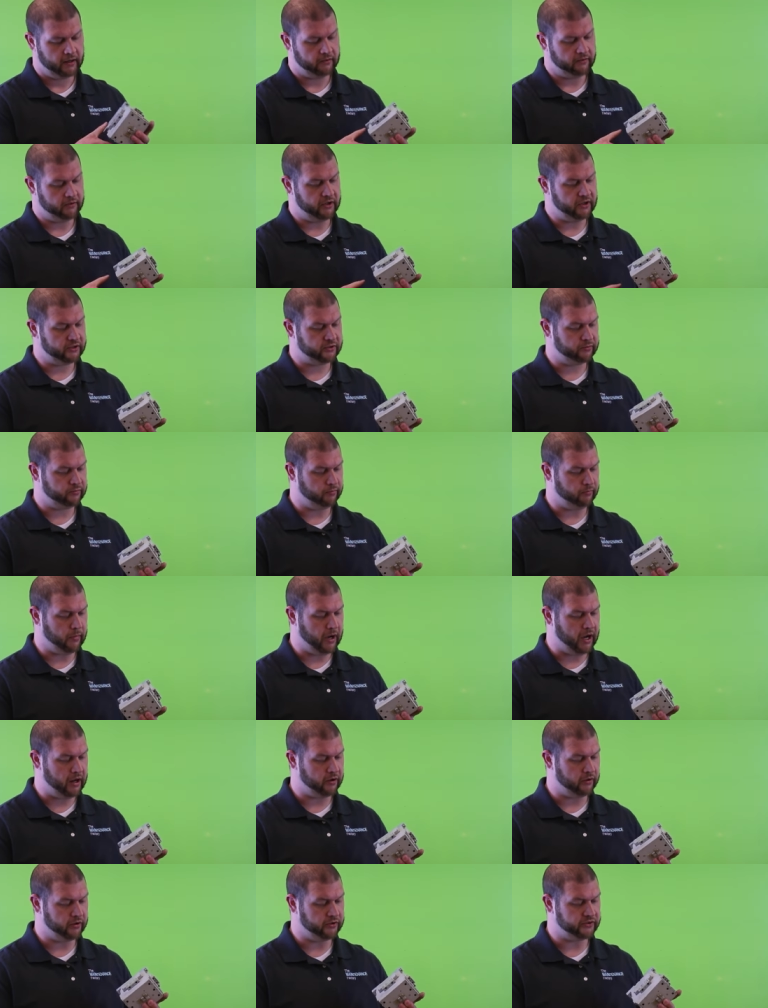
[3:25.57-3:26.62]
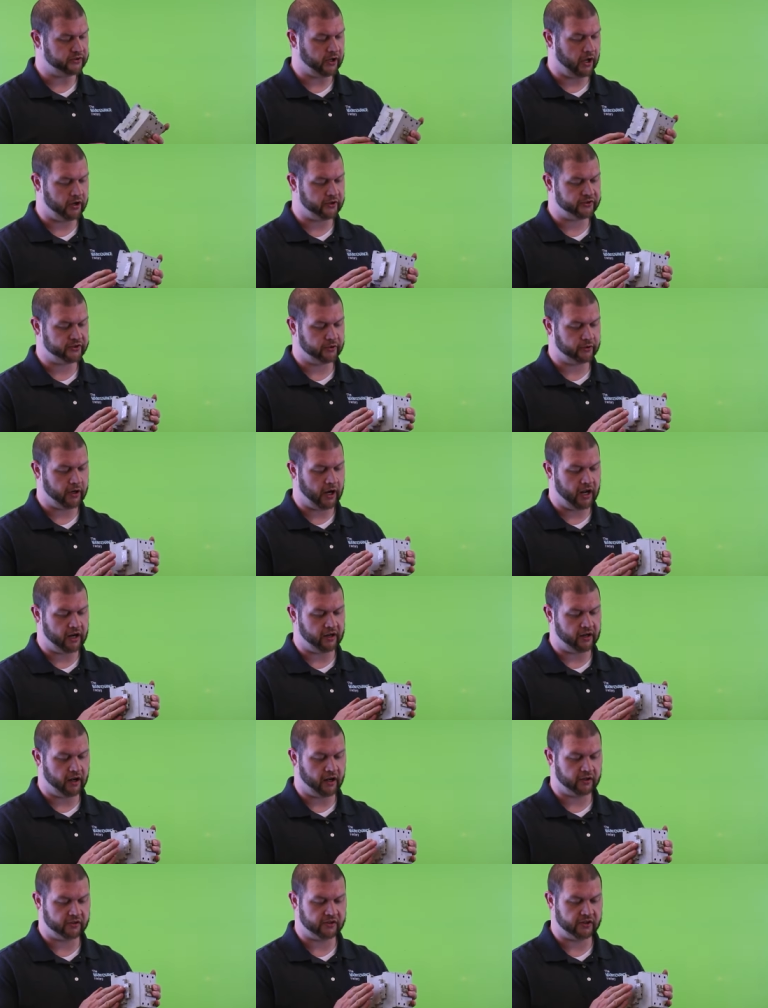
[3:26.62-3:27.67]
This model has also got an
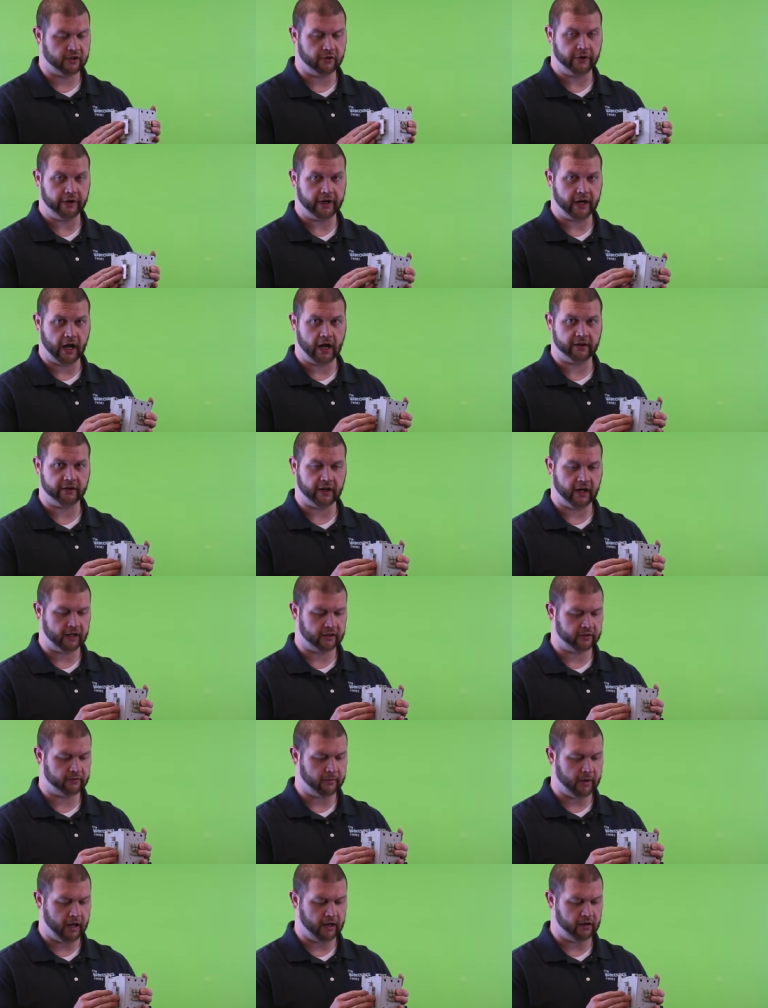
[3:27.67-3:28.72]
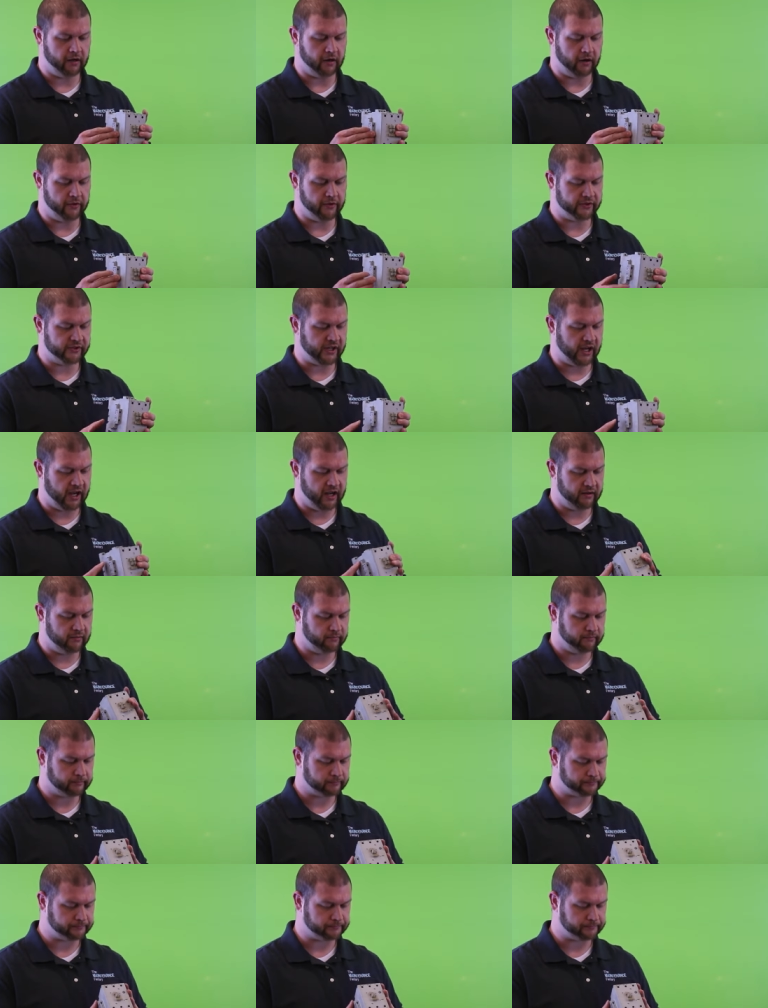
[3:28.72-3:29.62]
auxiliary contactor mounted on the side.